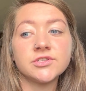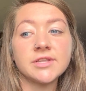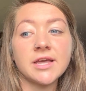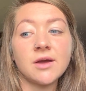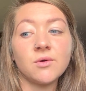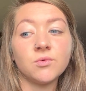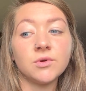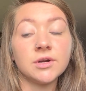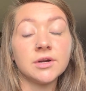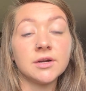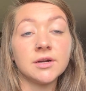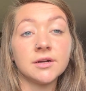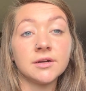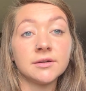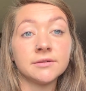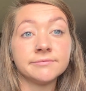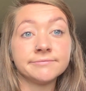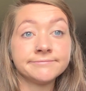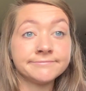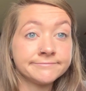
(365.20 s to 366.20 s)
that
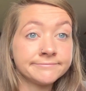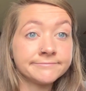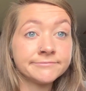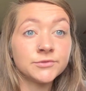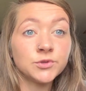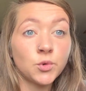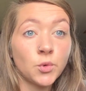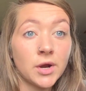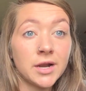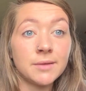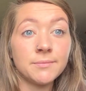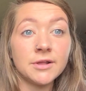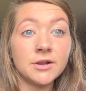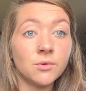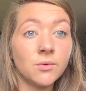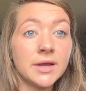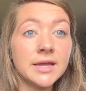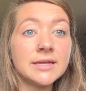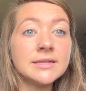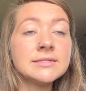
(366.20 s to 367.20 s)
were quite a bit
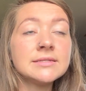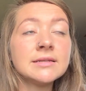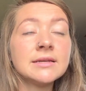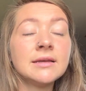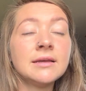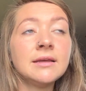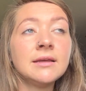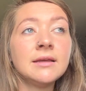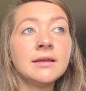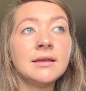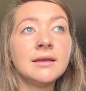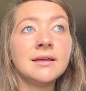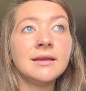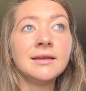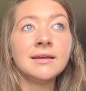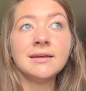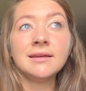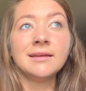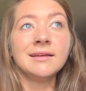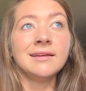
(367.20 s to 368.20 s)
of ways.
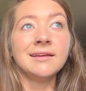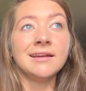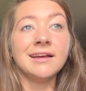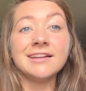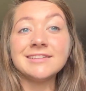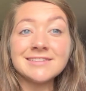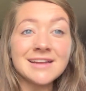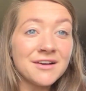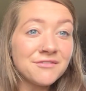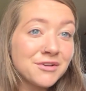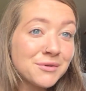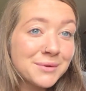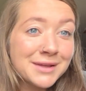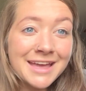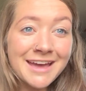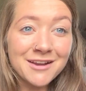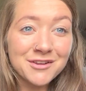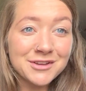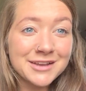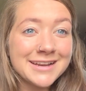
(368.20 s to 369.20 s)
It's not fun when
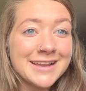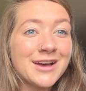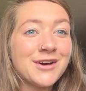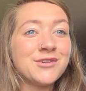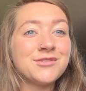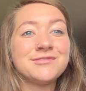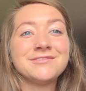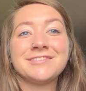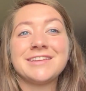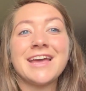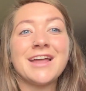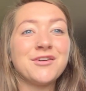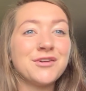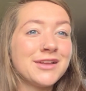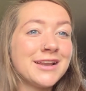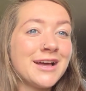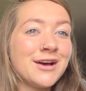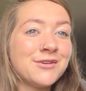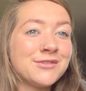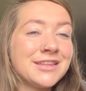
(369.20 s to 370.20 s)
cattle get out, cattle
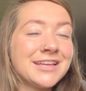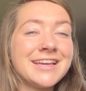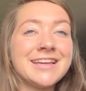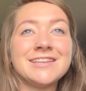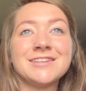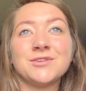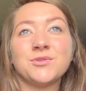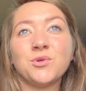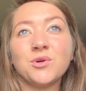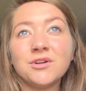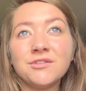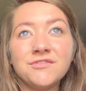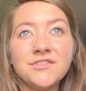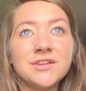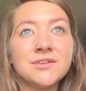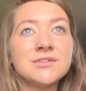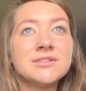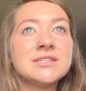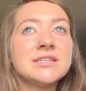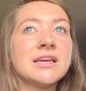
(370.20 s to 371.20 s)
get out, they get into
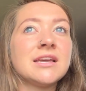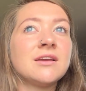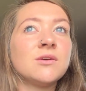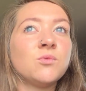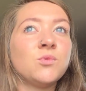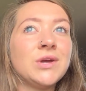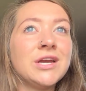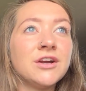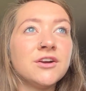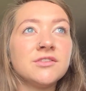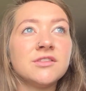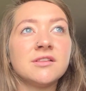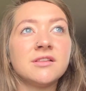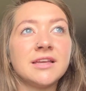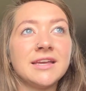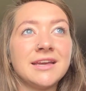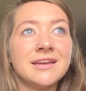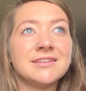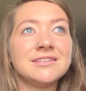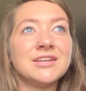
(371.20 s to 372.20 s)
cornfields. Like, we're in the
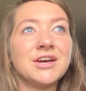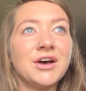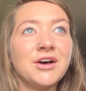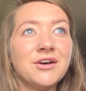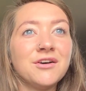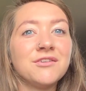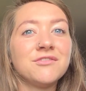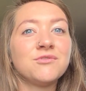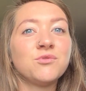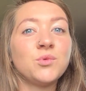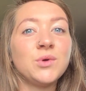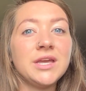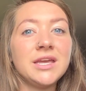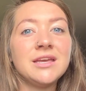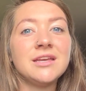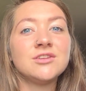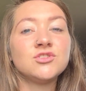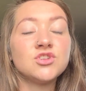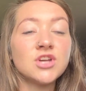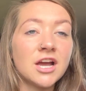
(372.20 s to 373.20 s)
land of,
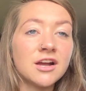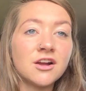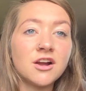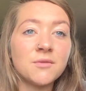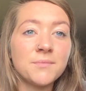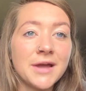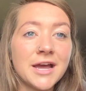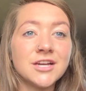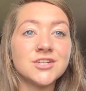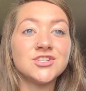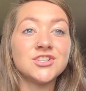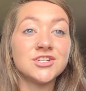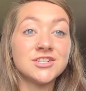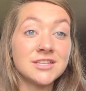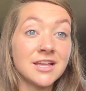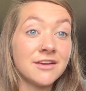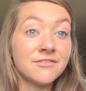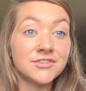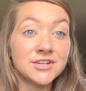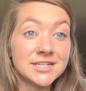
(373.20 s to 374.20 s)
we check our pastures
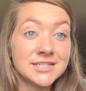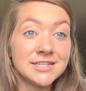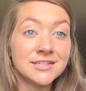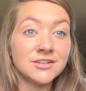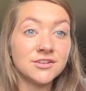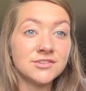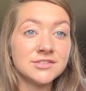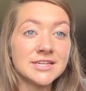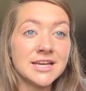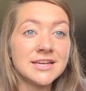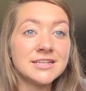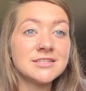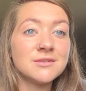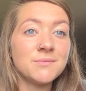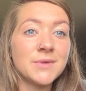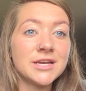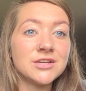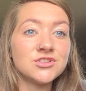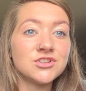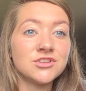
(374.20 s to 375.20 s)
every single day to
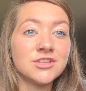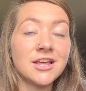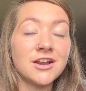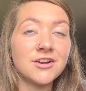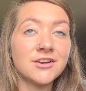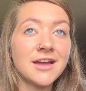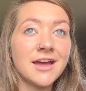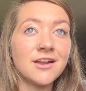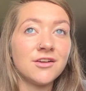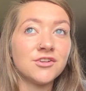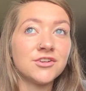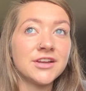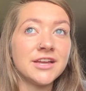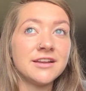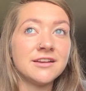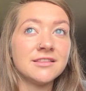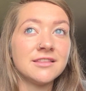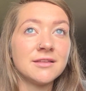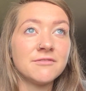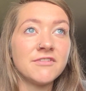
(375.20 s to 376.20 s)
make sure that our cattle are
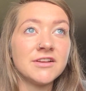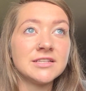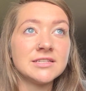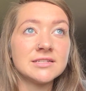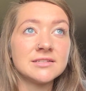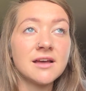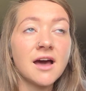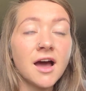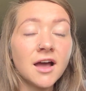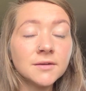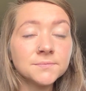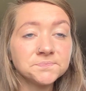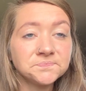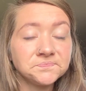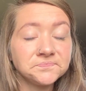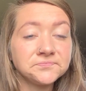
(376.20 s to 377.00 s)
in and the fence is hot,